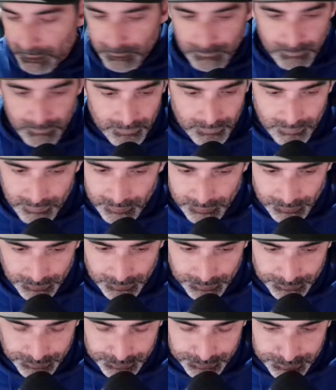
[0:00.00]
No
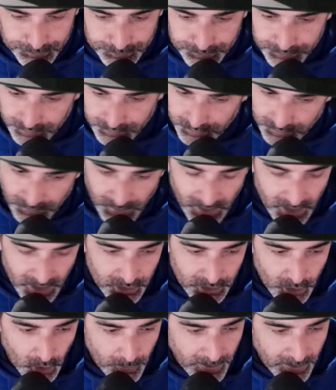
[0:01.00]

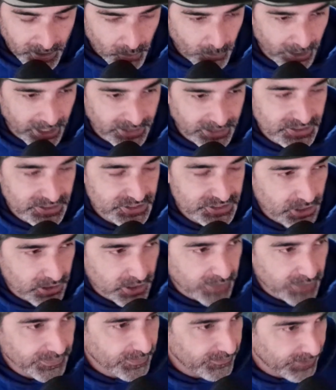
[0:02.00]
better way to start
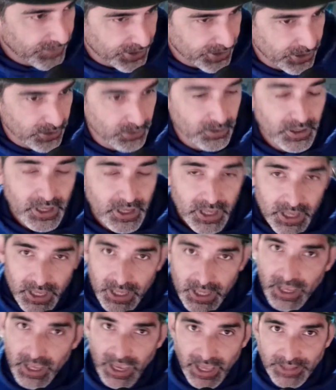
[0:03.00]
off a video
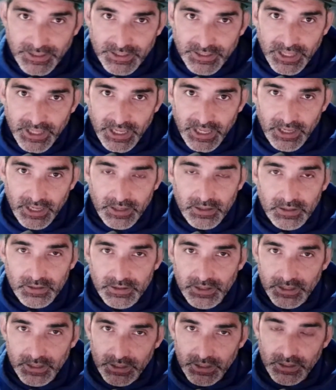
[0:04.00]
and the day
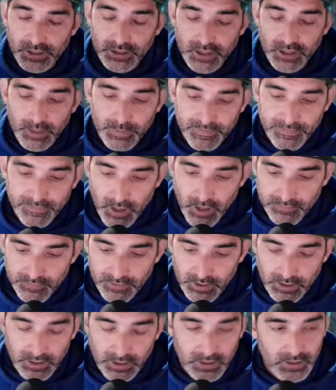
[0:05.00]
than a good cup of
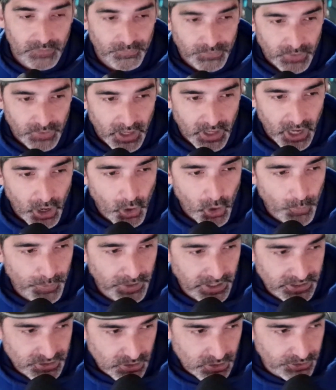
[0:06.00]
coffee. I hope you
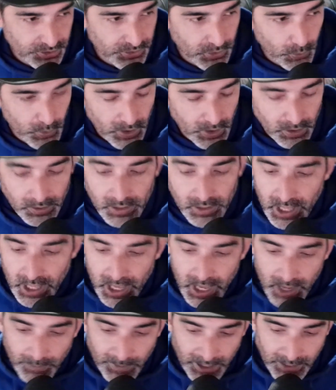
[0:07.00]
guys are all doing well.
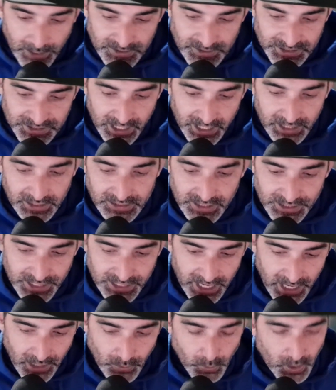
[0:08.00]
My name is Tank.
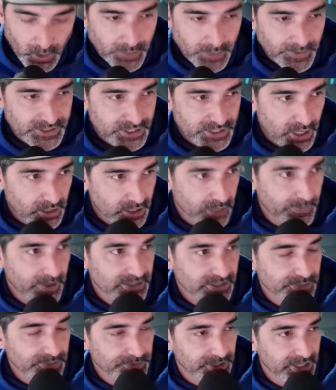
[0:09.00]
Today, we're going to be talking
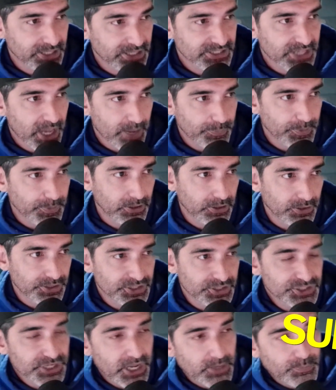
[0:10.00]
about something that's happening on the
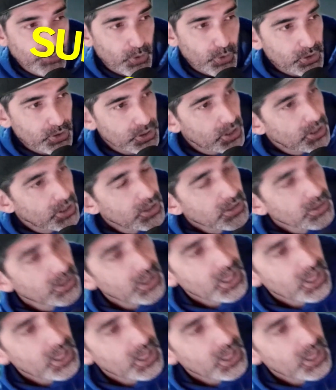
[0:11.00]
Shade Protocol.